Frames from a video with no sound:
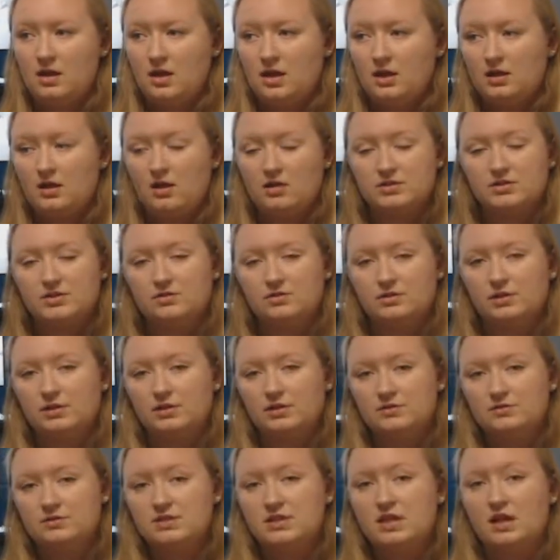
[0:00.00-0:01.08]
It also
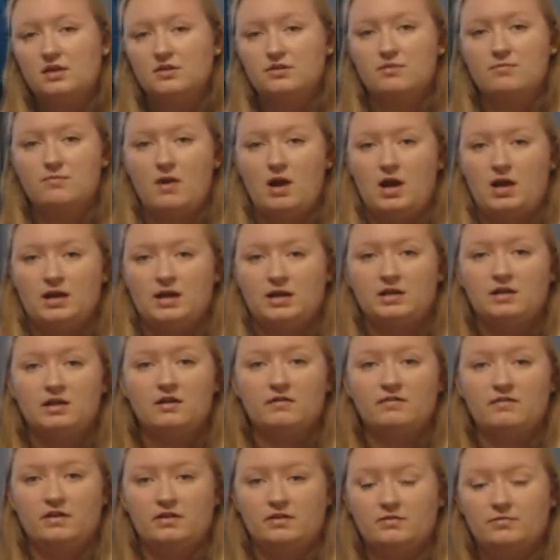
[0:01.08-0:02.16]
includes the undermining
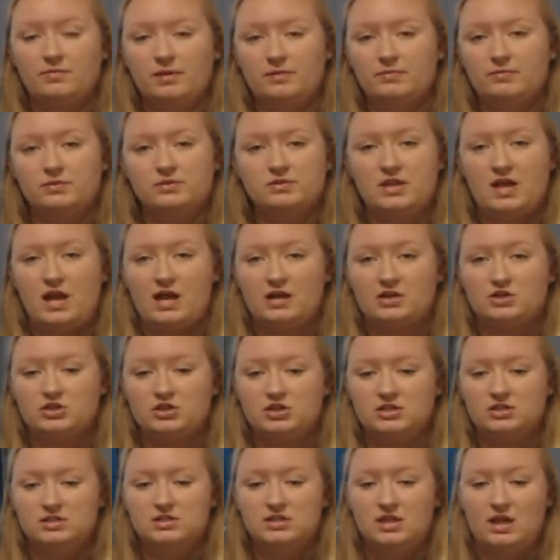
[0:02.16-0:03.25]
of other people's
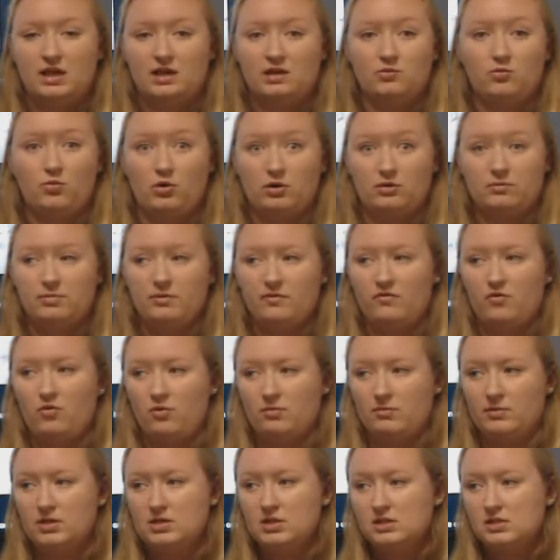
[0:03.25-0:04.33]
actions and work
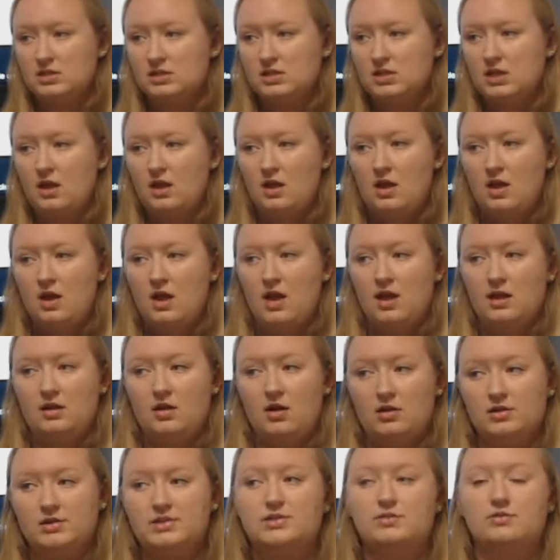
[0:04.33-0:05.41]
performance, and
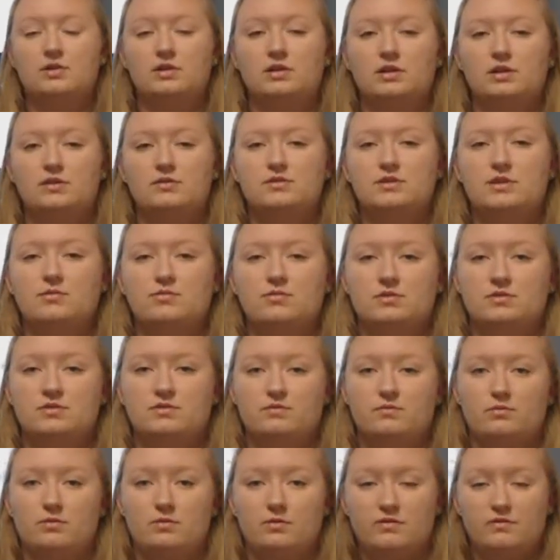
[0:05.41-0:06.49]
also includes the
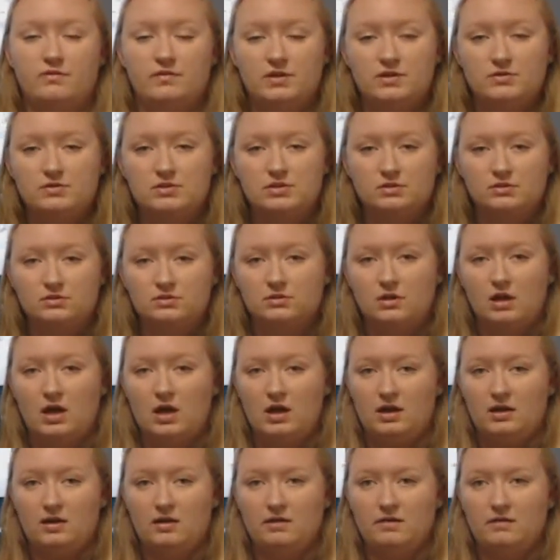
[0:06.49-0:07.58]
refusal
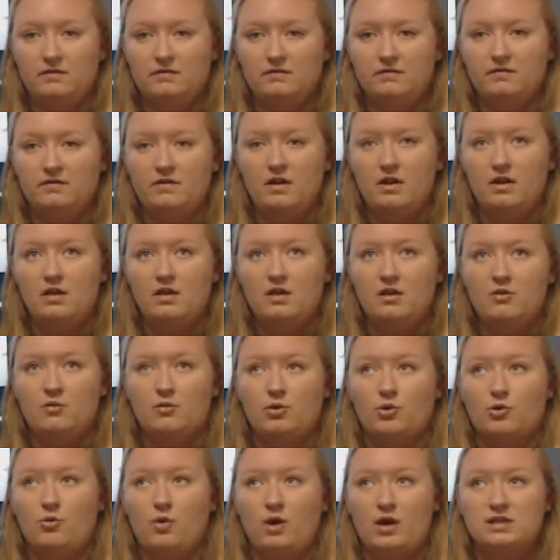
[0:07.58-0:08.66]
of
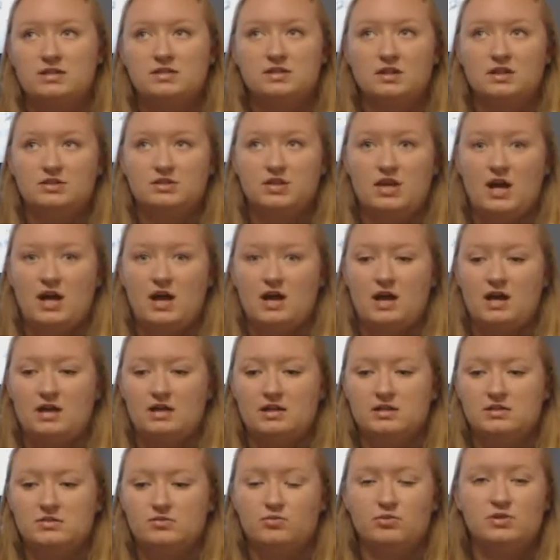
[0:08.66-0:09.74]
requests such
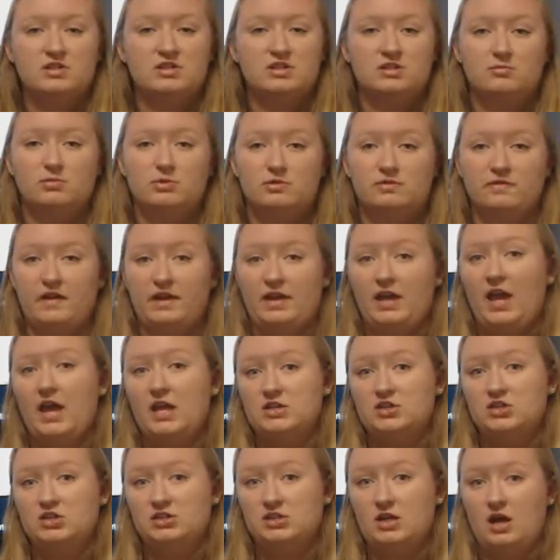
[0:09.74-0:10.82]
as reasonable
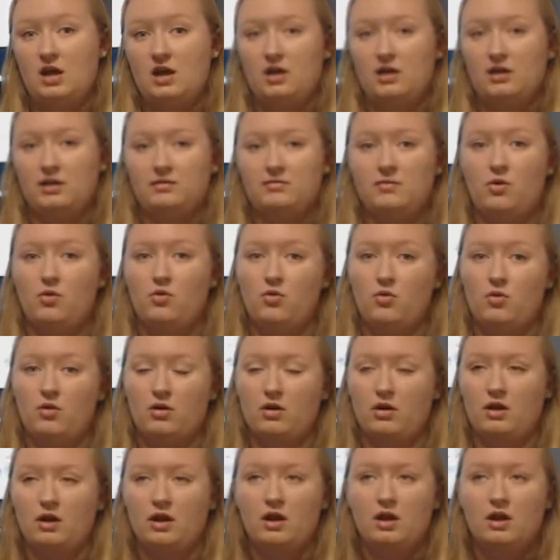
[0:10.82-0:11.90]
vacation time
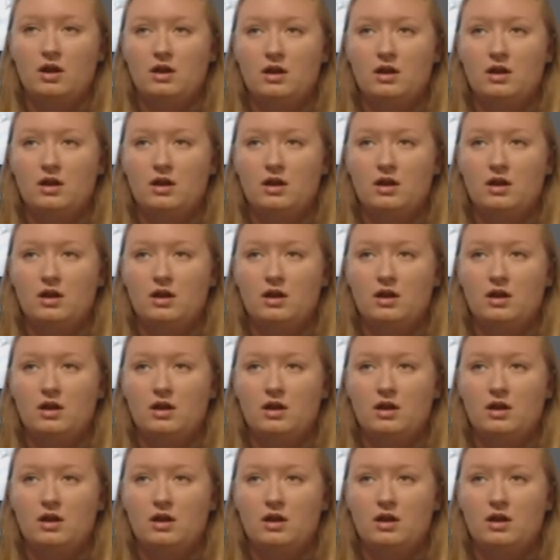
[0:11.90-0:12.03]
or